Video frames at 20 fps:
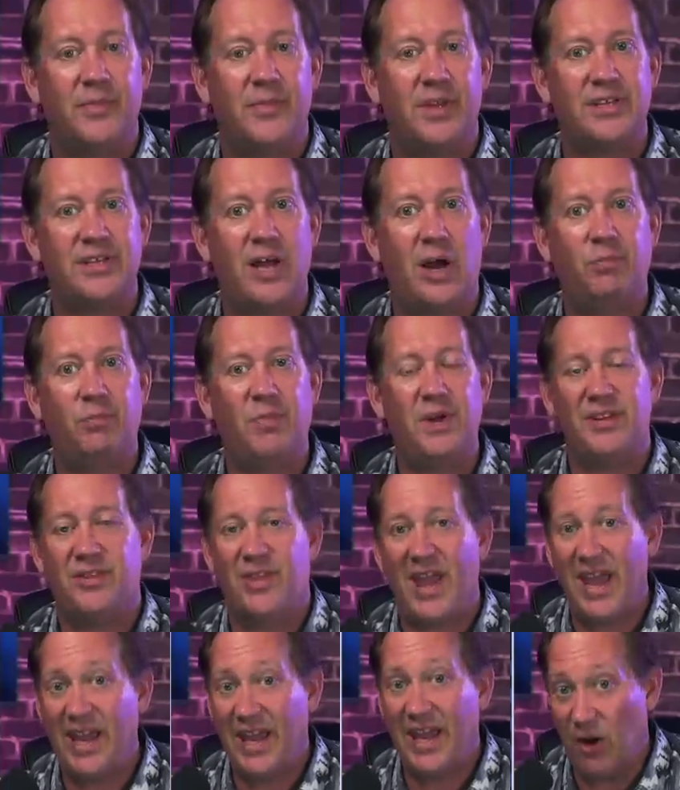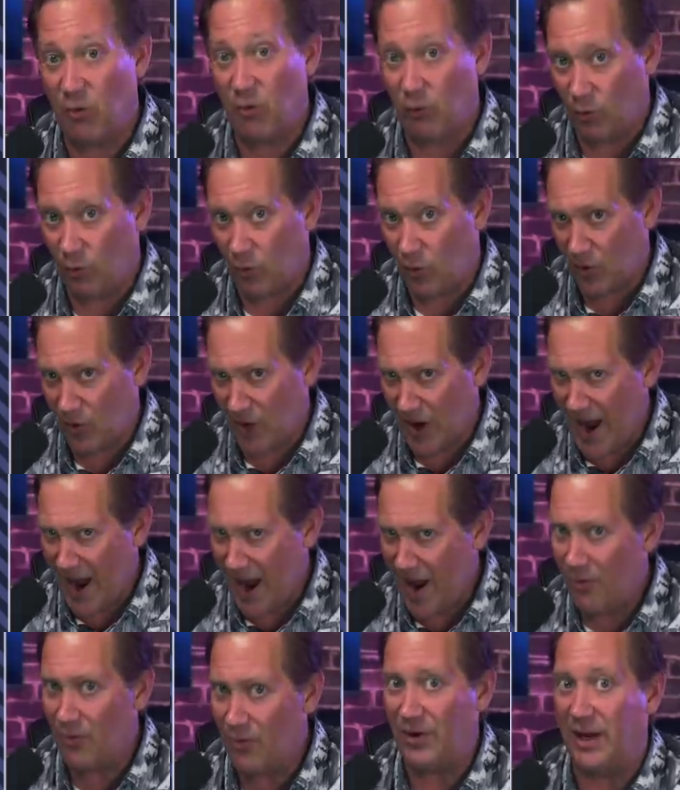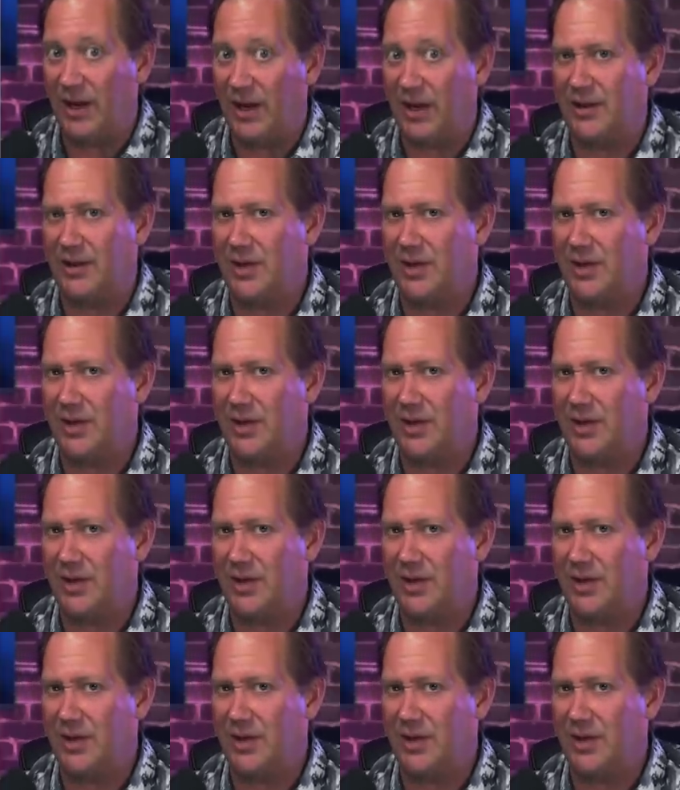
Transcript: South Beach, they get rowdy.